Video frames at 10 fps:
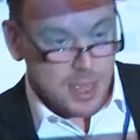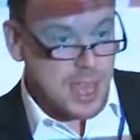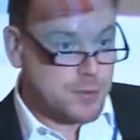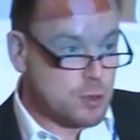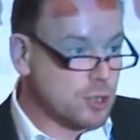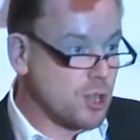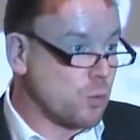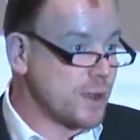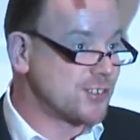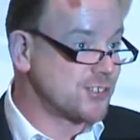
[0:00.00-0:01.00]
If you look at
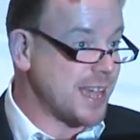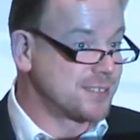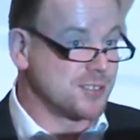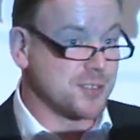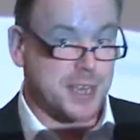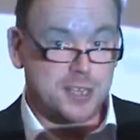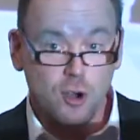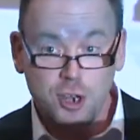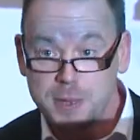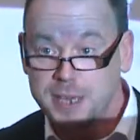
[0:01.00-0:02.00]
which sectors of the
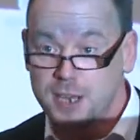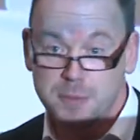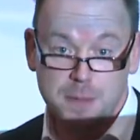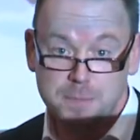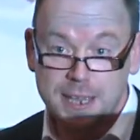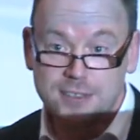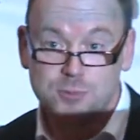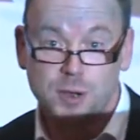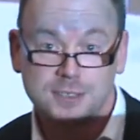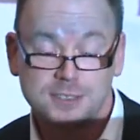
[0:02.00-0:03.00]
economy are going to be the biggest
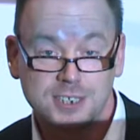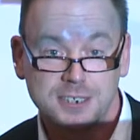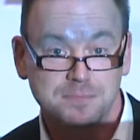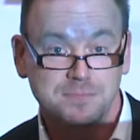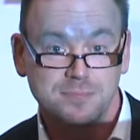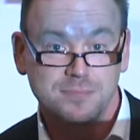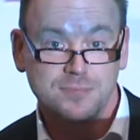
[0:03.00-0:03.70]
ones in